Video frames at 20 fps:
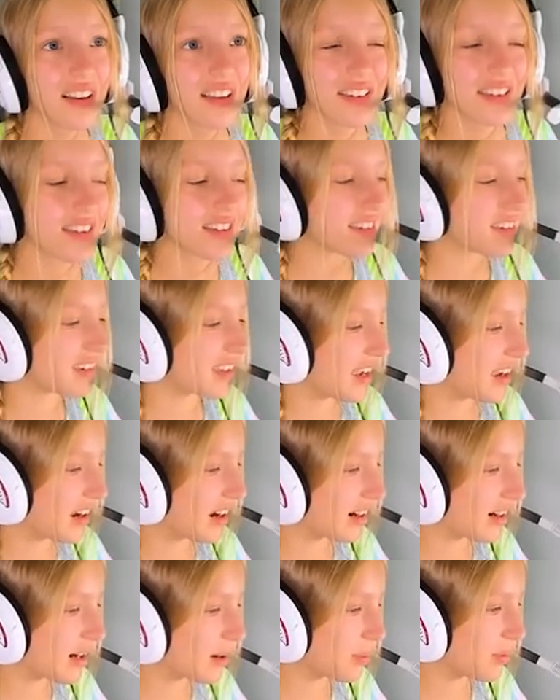this is
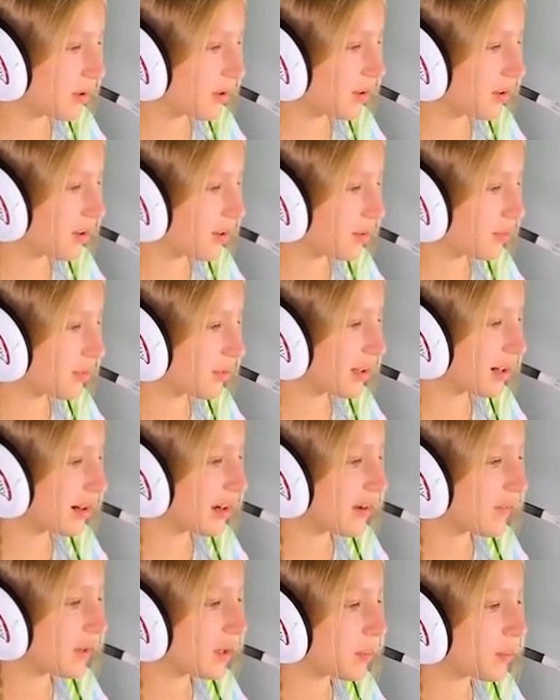terrible. We don't
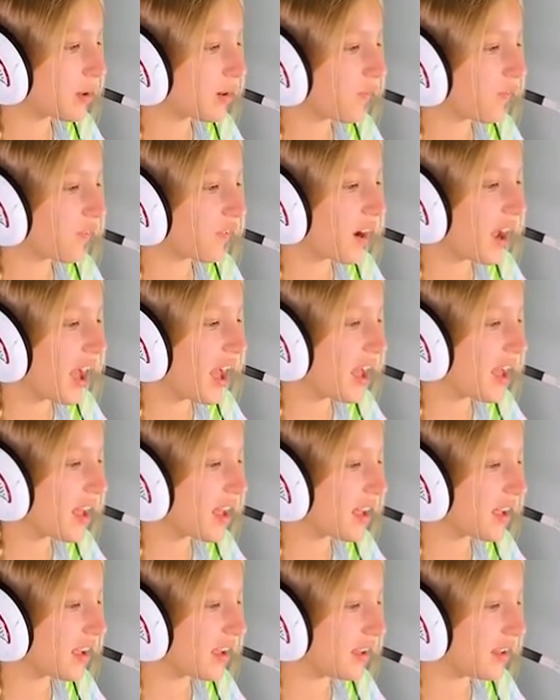have any more
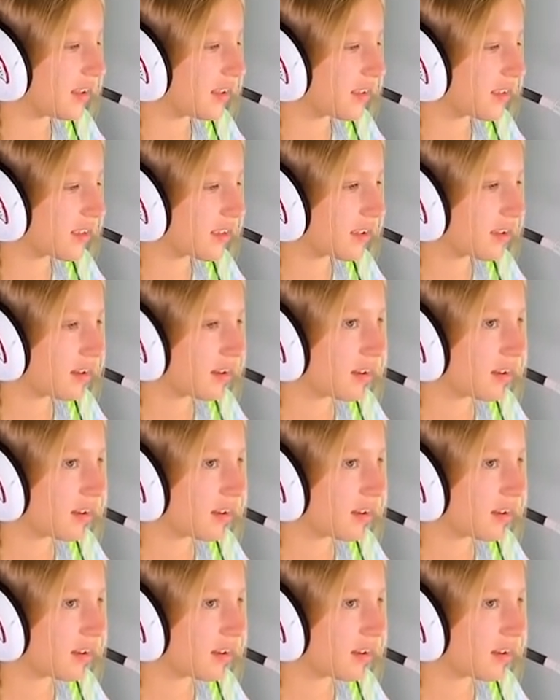friends.